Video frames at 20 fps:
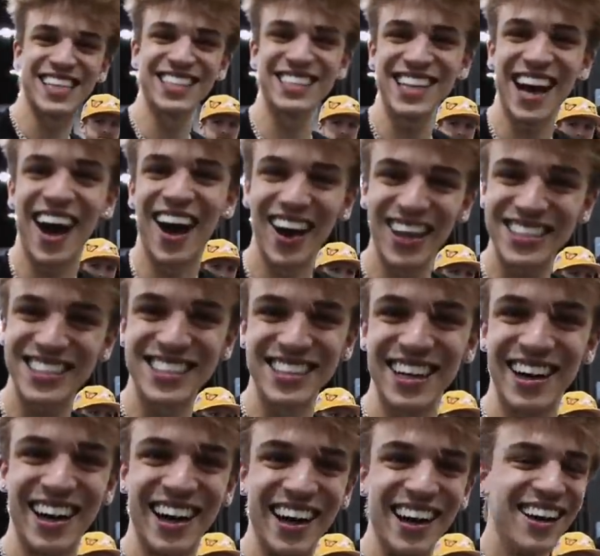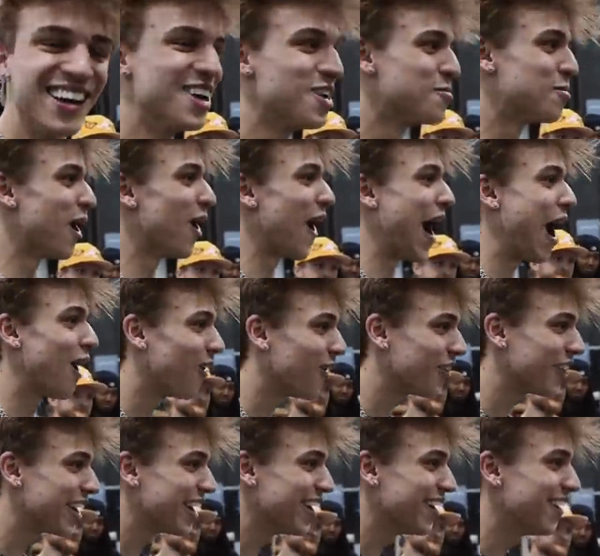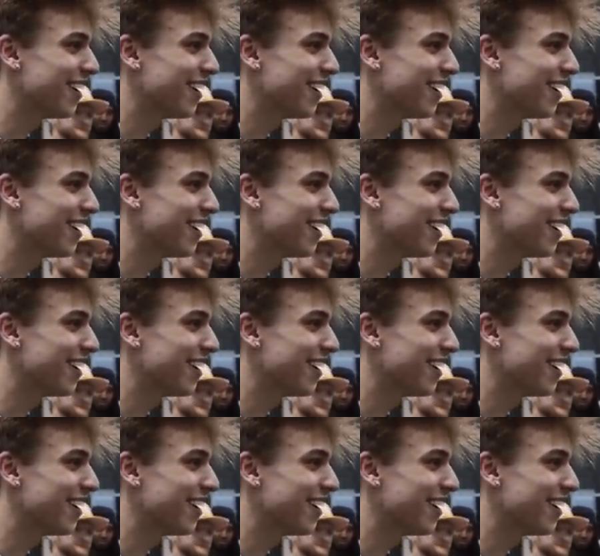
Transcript: kid's a hustler. Bro, how old are you?